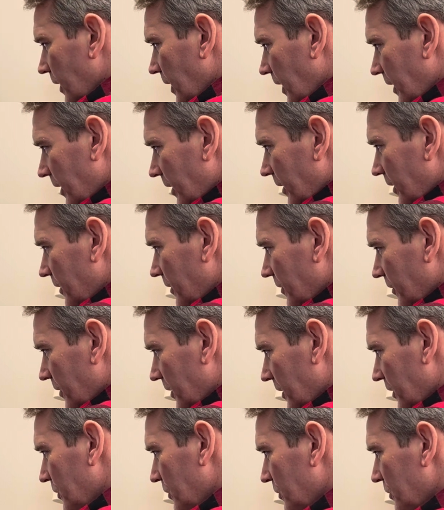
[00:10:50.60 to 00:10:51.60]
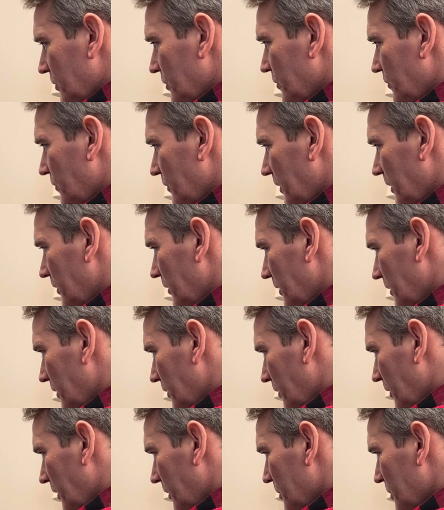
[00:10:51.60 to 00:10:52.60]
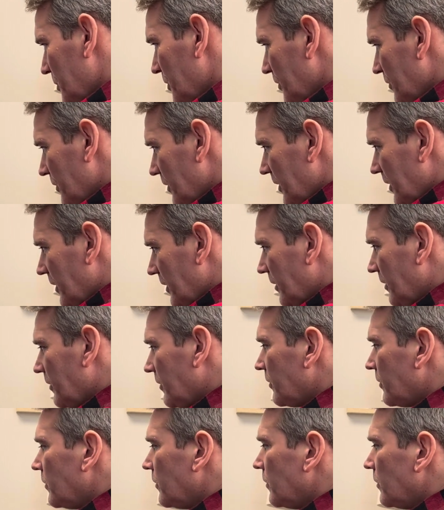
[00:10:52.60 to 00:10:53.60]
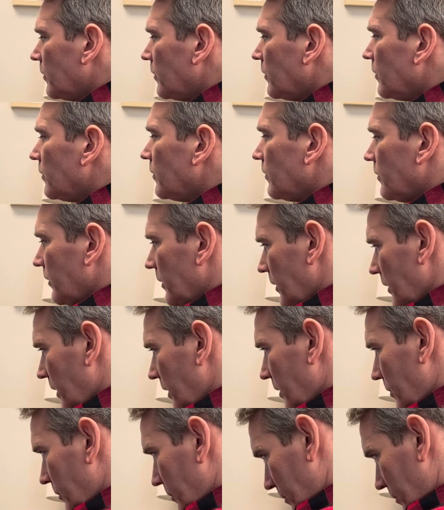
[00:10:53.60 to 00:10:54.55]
N. Okay, you can use your fingernail. Your arms are moving. Yep.